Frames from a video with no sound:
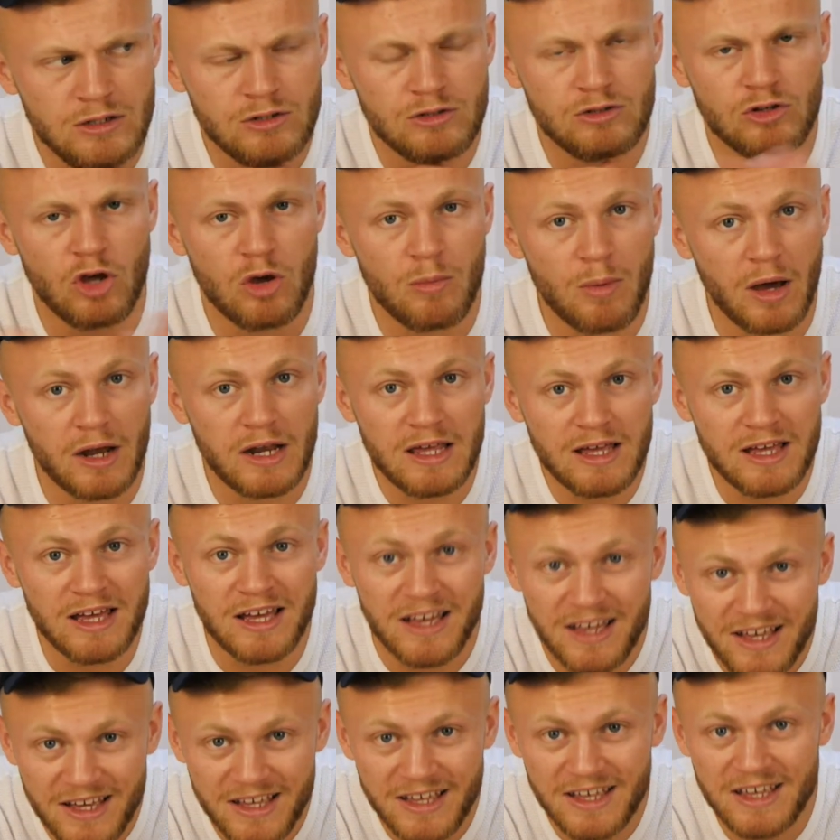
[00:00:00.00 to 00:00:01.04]
no money,
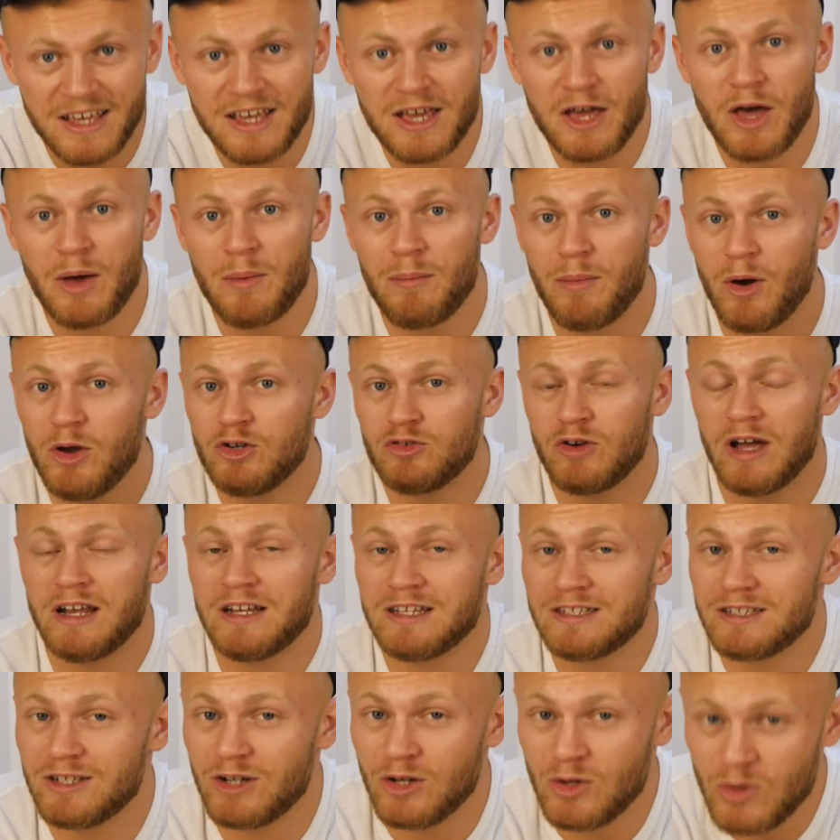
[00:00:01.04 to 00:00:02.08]
most
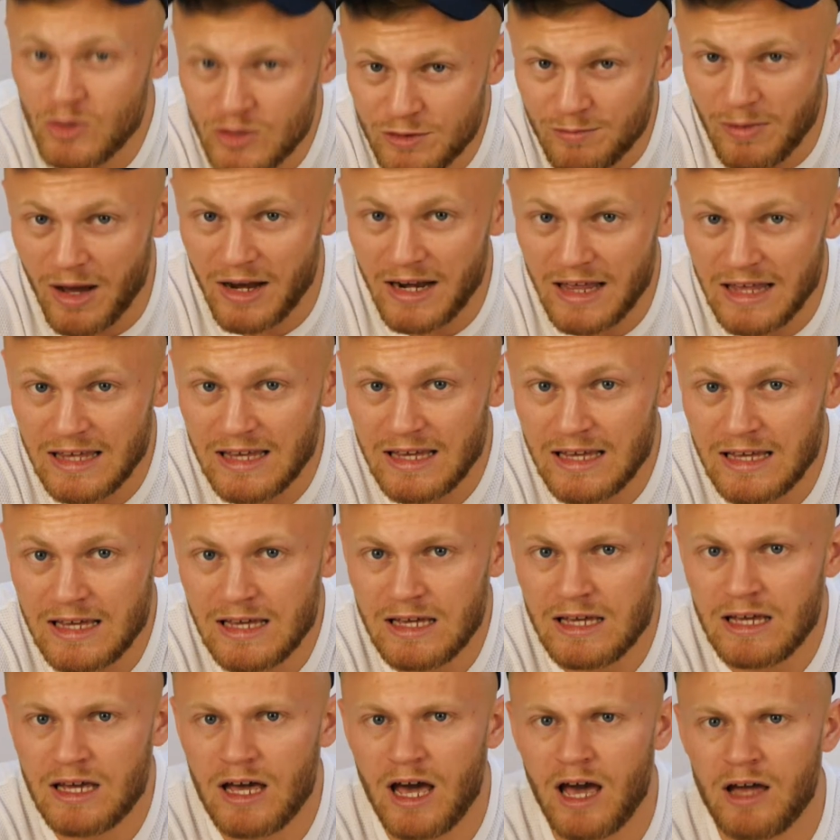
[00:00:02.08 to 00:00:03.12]
traders lose money,
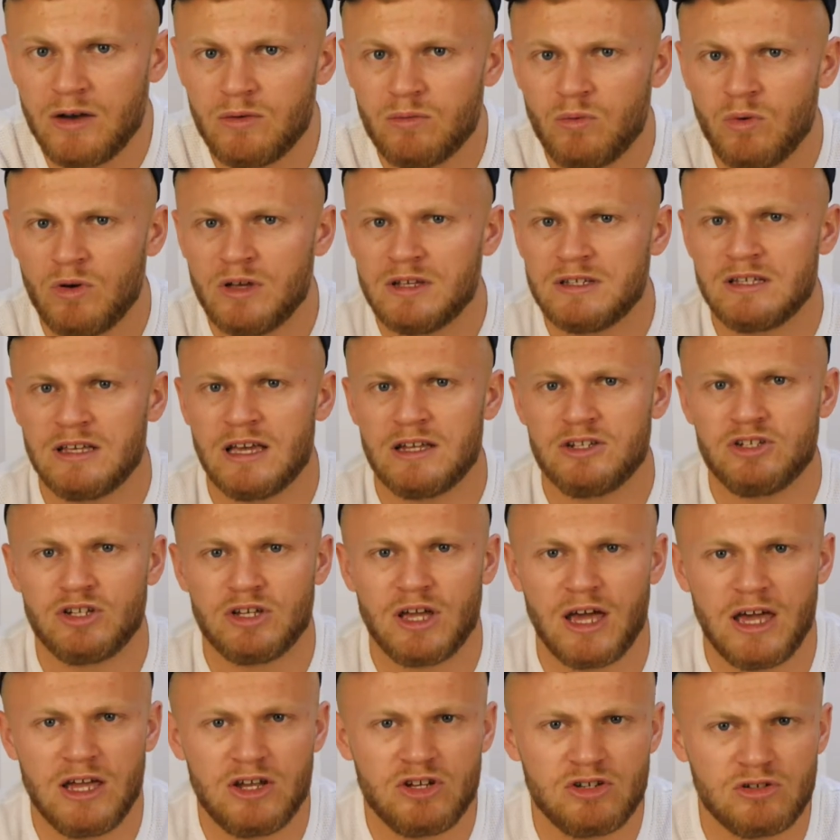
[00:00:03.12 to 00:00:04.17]
and what is the
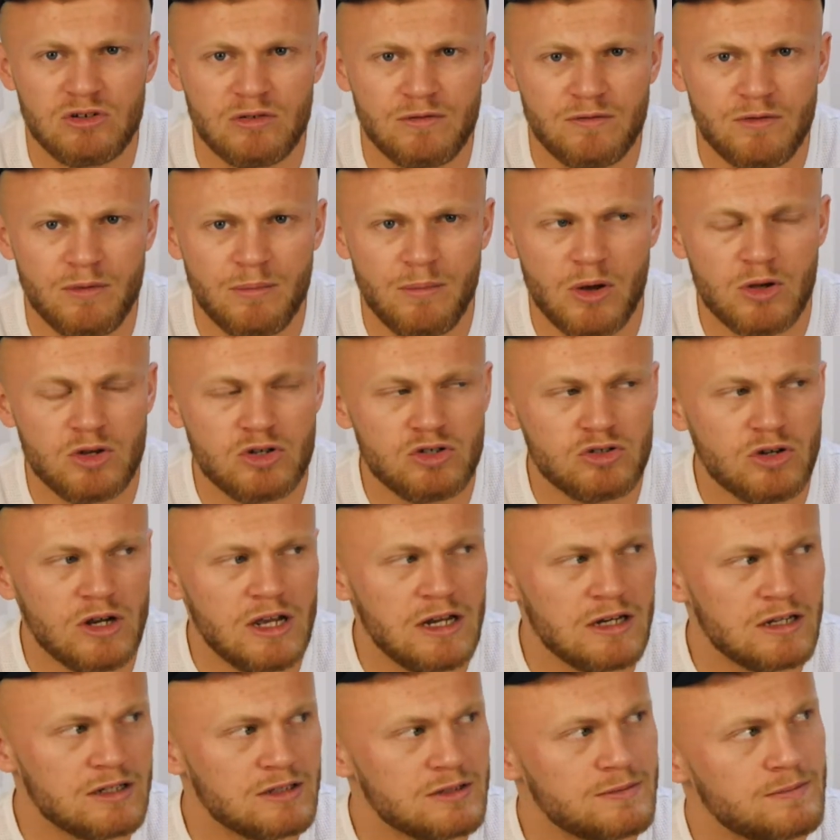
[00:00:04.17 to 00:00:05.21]
education for most
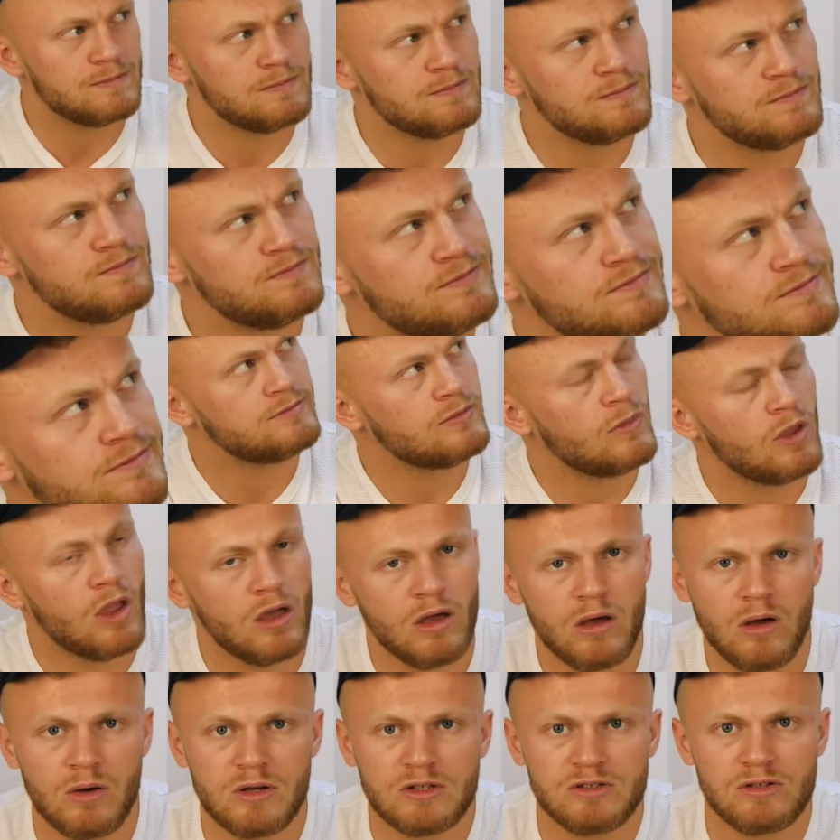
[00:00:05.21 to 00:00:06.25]
traders?
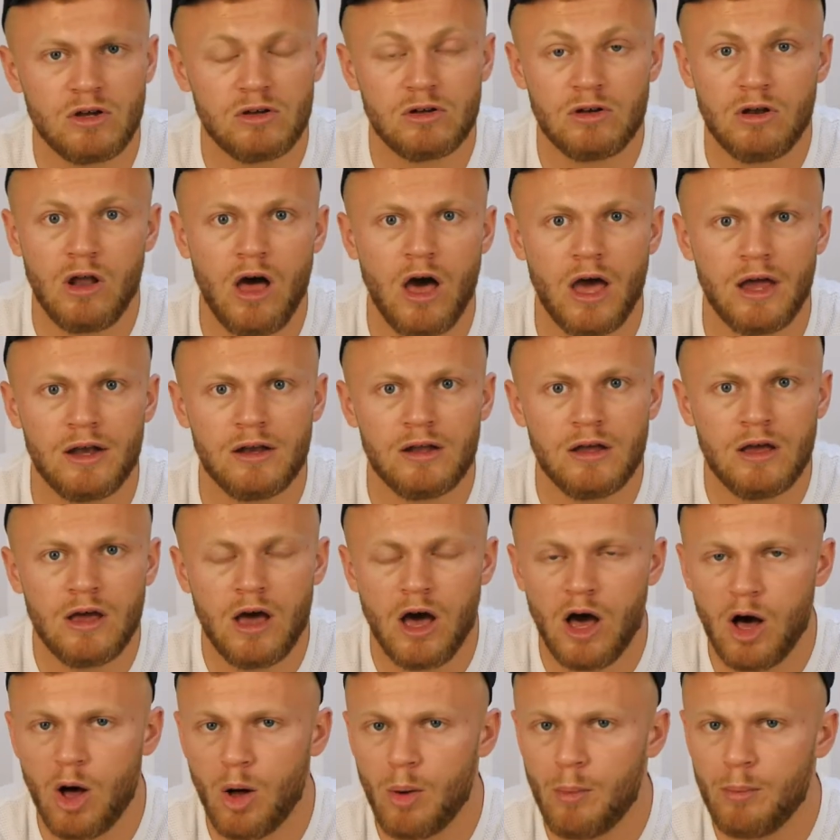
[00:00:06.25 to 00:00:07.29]
Oh, it's online.
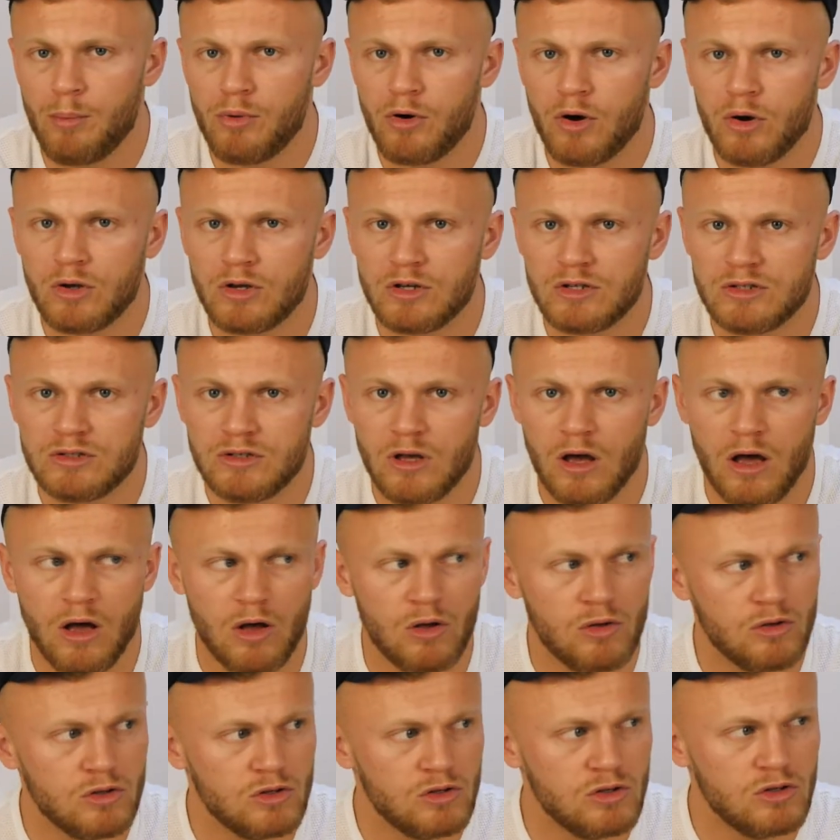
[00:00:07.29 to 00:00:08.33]
Oh, brokers.
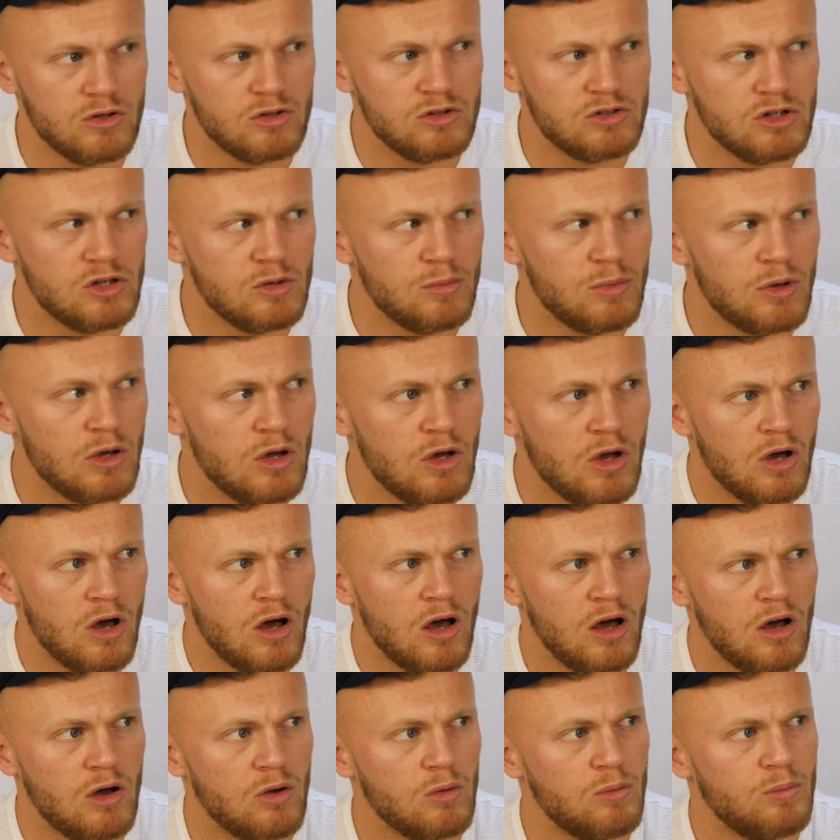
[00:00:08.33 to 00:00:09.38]
Oh, YouTube.
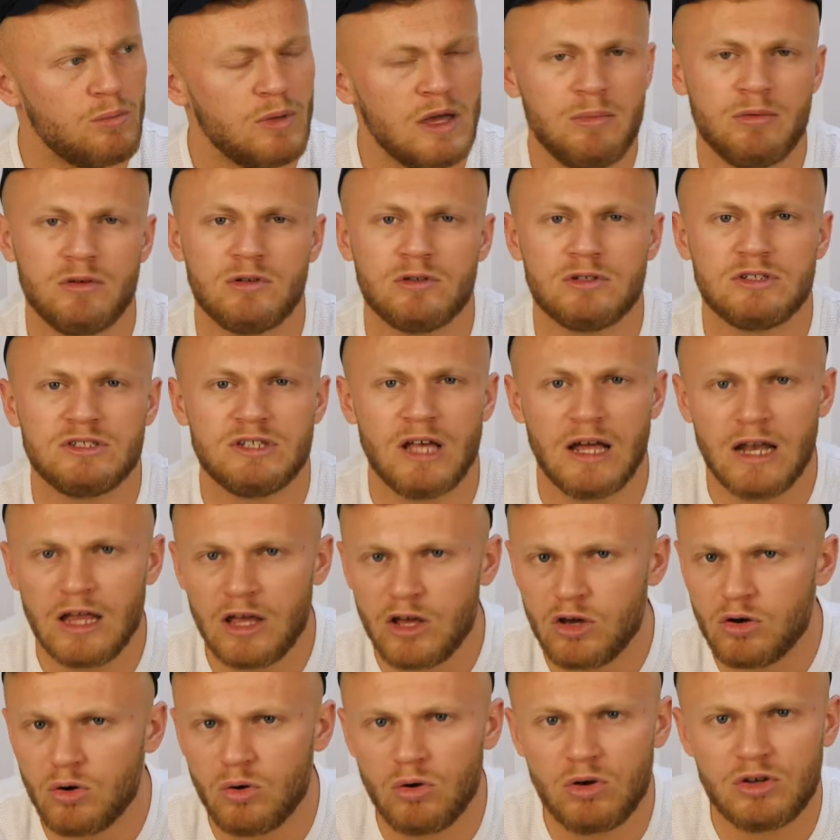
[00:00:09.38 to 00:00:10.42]
Oh, people selling
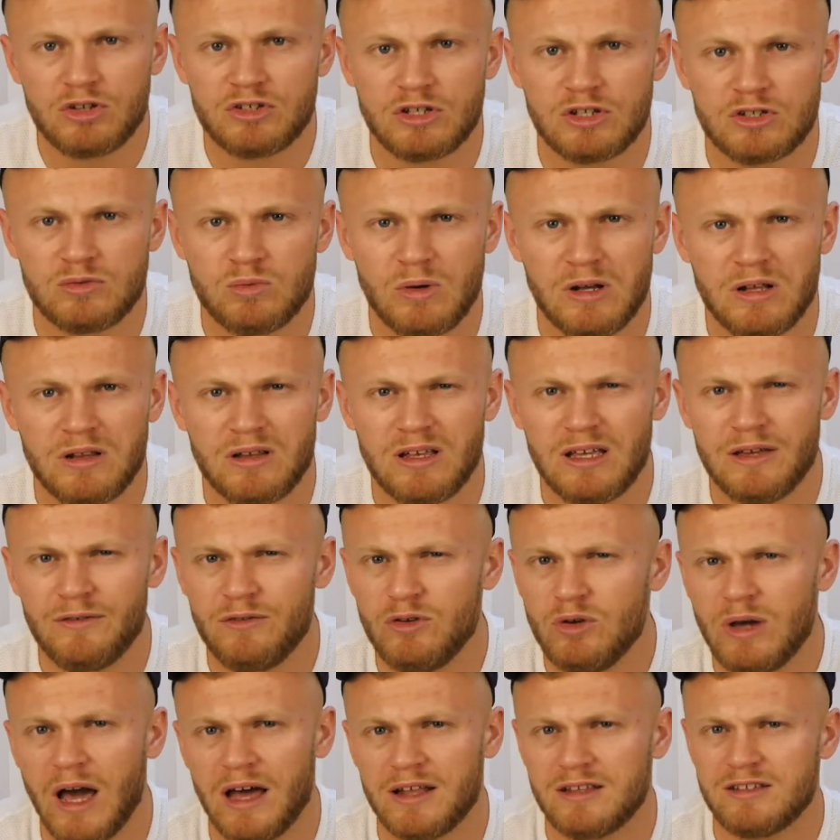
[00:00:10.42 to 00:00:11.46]
courses. Well, if
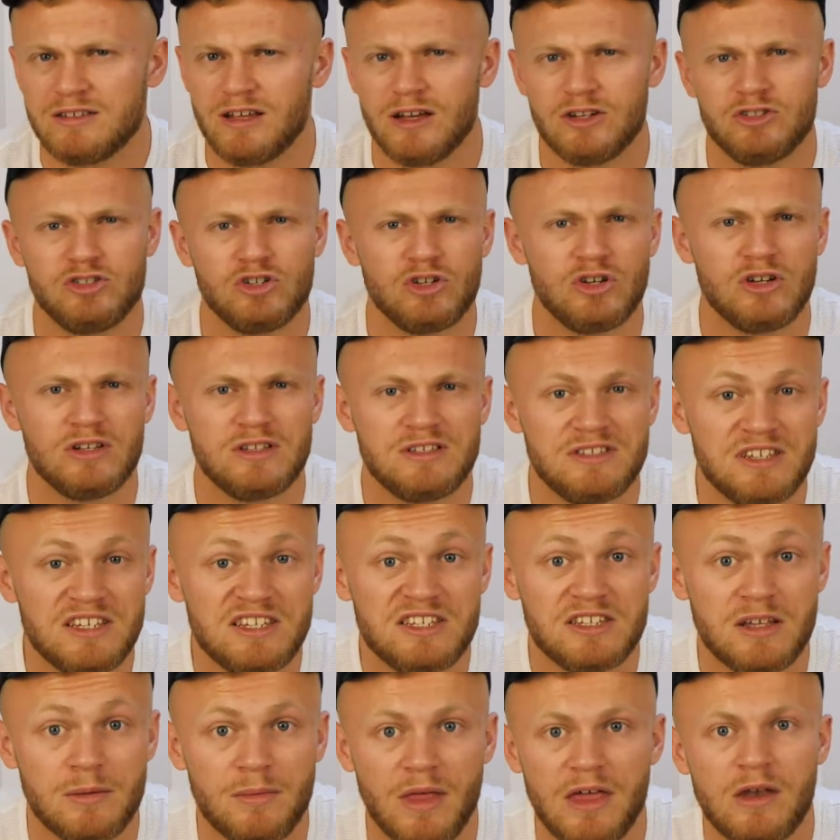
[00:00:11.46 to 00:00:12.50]
you had such a good
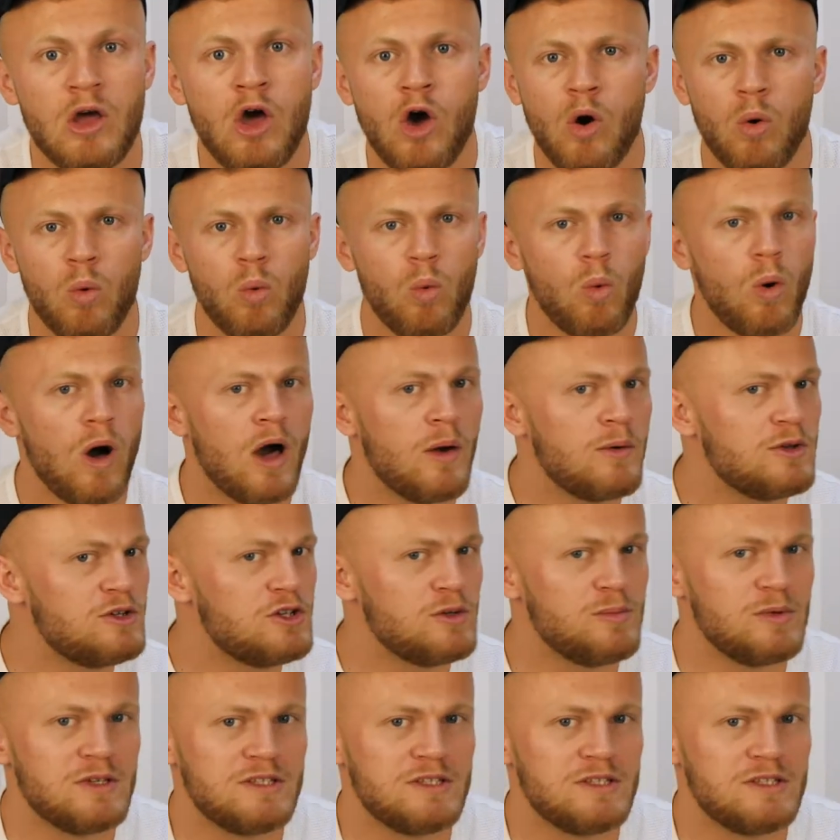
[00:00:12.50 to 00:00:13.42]
system, then why would you be